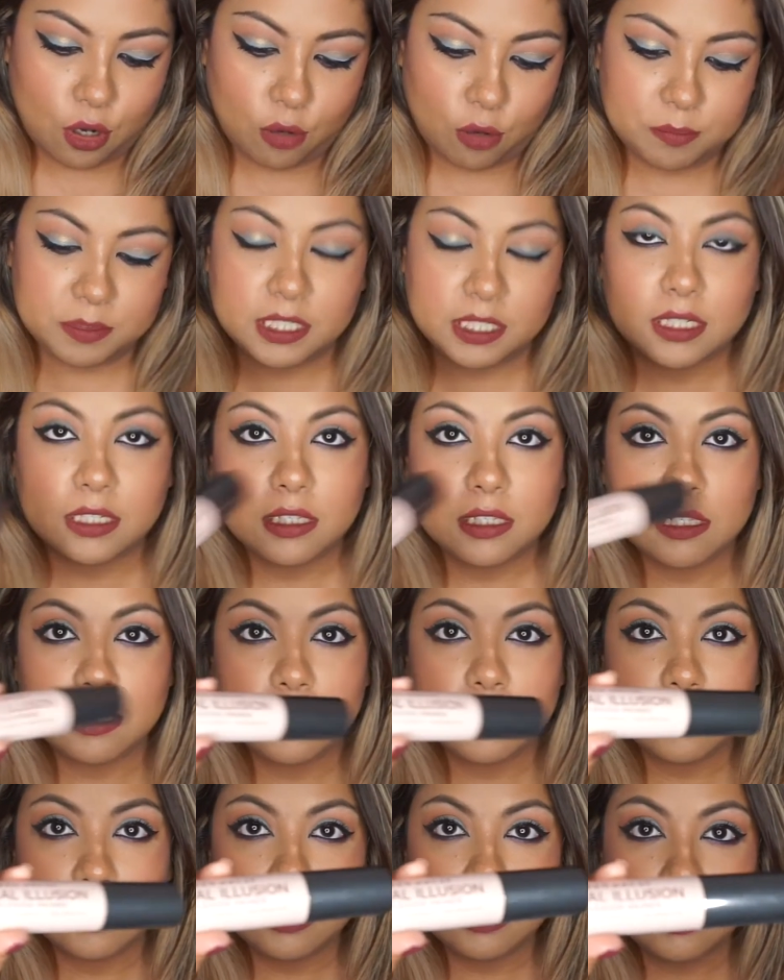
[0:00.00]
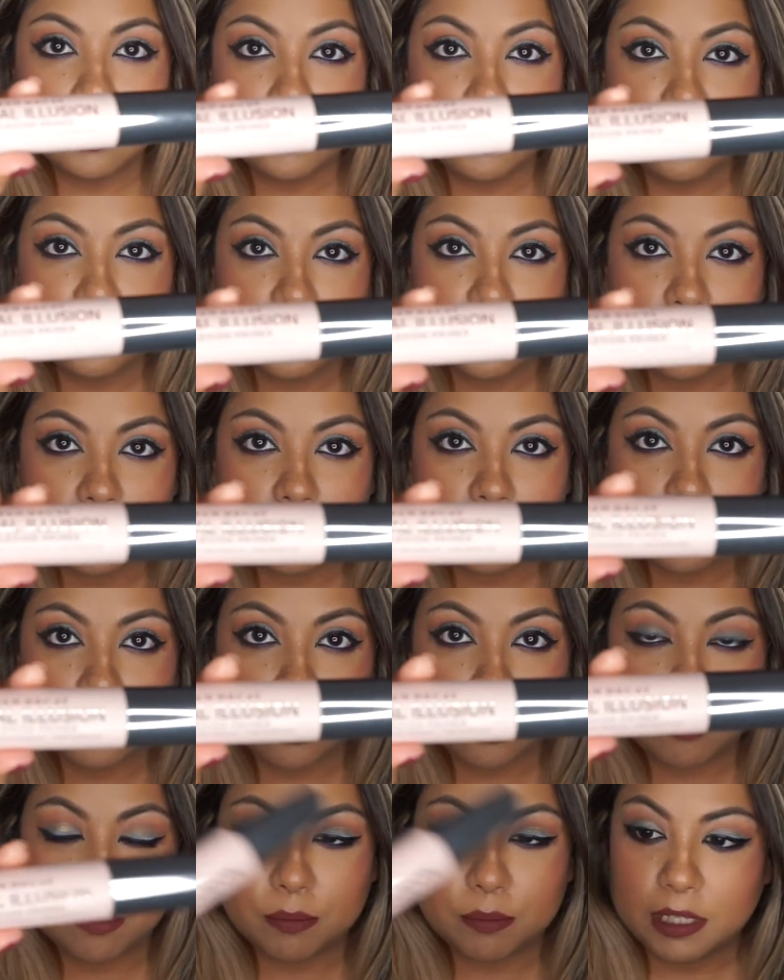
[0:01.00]
Optical Illusion
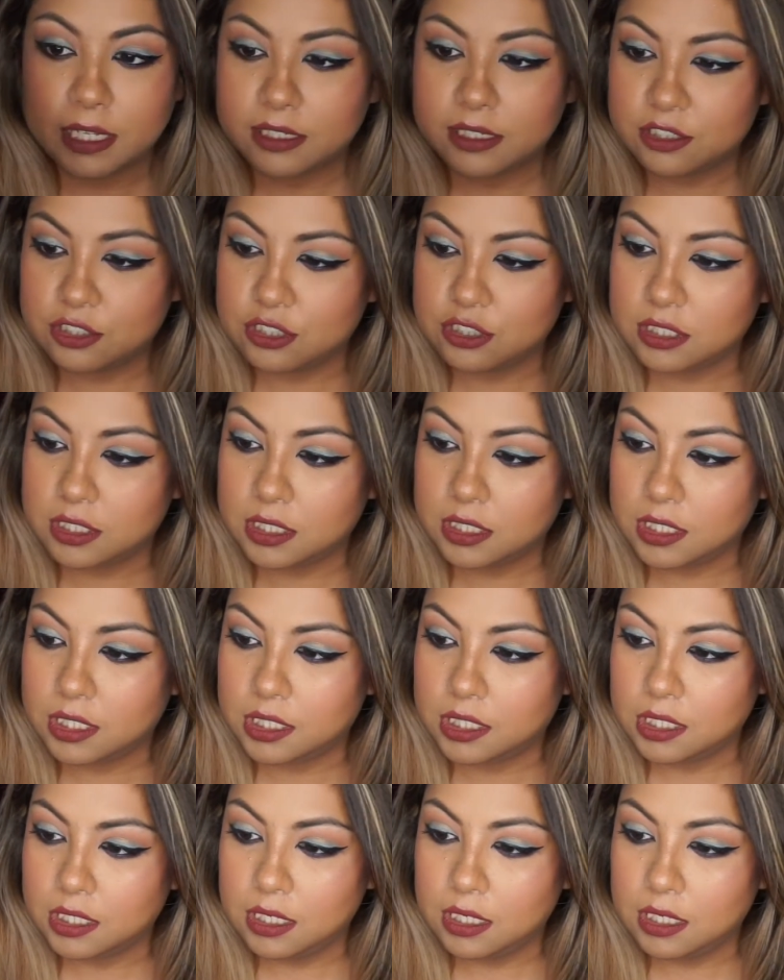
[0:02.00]
Complexion